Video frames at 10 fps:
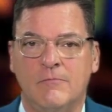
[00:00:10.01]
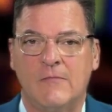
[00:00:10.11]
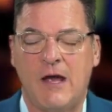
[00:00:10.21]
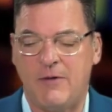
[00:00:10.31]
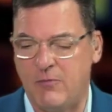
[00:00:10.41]

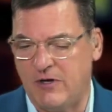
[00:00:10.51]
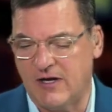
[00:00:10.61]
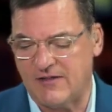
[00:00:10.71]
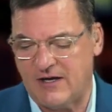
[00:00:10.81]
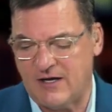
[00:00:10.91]
I mean, we
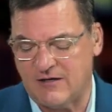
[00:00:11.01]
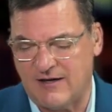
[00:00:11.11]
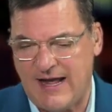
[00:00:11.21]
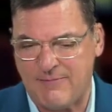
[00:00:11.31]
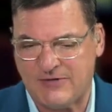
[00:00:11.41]
look at the Hunter
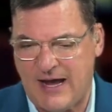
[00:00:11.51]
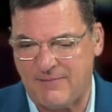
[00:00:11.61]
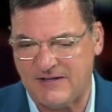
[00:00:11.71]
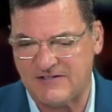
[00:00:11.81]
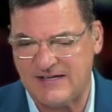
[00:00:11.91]

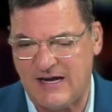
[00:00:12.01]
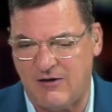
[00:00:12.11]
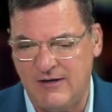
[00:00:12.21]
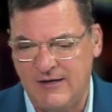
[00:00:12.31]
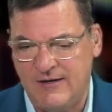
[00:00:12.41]
laptop that's
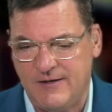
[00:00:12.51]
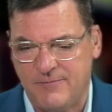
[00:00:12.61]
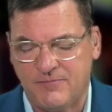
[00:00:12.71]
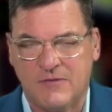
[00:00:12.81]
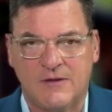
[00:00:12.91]
now,
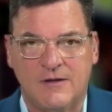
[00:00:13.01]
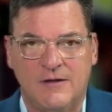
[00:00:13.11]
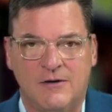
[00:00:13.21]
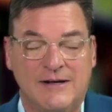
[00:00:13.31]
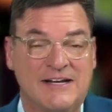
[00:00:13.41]

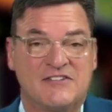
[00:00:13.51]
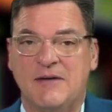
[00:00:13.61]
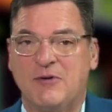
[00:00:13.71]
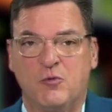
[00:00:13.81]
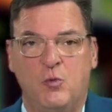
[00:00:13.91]
you know,
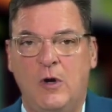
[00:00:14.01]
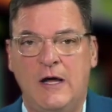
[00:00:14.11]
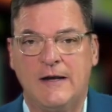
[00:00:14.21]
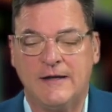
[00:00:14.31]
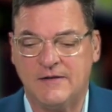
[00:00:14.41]
exhibit
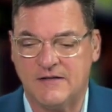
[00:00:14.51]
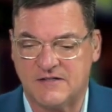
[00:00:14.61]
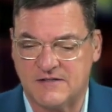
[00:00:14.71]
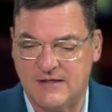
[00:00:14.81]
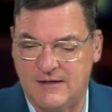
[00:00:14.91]
one in
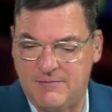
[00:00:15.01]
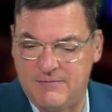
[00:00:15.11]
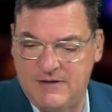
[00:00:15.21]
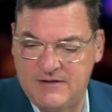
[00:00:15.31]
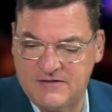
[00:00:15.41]
this
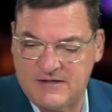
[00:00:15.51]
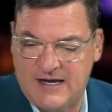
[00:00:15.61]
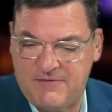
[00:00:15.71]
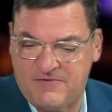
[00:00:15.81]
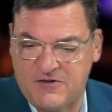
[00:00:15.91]

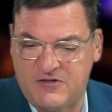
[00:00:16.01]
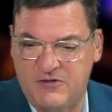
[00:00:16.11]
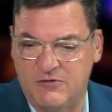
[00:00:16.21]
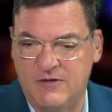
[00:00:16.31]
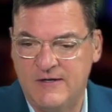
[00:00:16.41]
effort
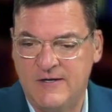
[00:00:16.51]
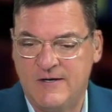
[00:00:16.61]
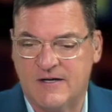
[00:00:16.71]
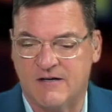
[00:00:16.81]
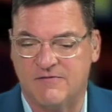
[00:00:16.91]
to
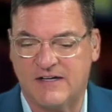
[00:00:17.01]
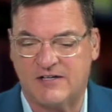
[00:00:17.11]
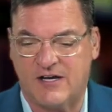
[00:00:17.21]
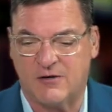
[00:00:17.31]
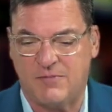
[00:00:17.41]
convict
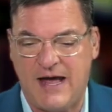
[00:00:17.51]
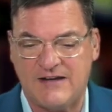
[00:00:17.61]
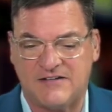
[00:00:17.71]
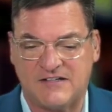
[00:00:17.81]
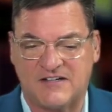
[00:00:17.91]
Hunter
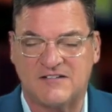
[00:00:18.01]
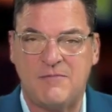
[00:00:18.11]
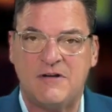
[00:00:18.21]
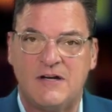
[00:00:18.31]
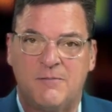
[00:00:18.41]
Biden. It's
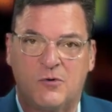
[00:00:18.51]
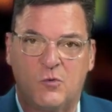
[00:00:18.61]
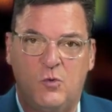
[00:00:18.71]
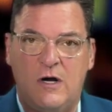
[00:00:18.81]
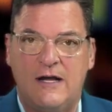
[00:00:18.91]
exhibit number
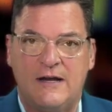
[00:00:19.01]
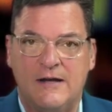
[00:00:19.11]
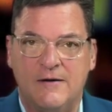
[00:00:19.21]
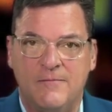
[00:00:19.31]
one.